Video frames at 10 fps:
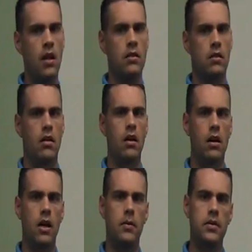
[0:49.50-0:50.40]
So there
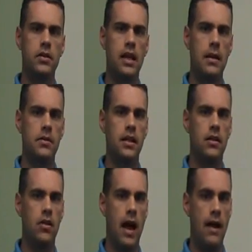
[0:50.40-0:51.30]
are a couple steps that
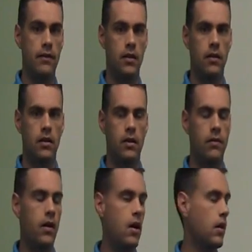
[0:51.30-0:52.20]
you have to, to
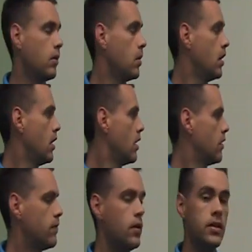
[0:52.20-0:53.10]
follow.
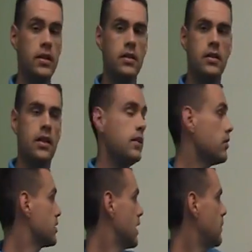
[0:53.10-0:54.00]
The first is you need
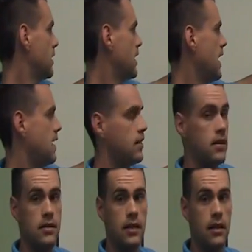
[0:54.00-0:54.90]
to examine
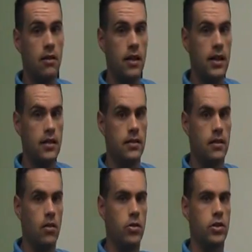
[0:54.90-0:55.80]
Canada's ingredient
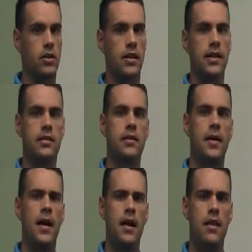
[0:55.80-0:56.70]
disclosure list.
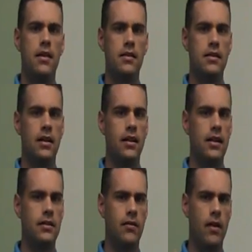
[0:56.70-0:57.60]
This is a
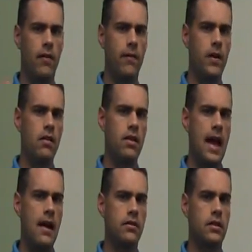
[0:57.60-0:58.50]
list of a few
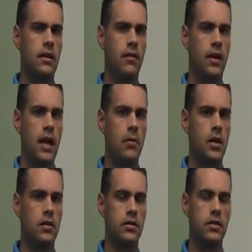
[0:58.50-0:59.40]
thousand different
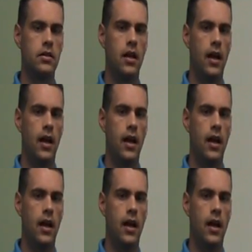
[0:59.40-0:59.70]
chemicals.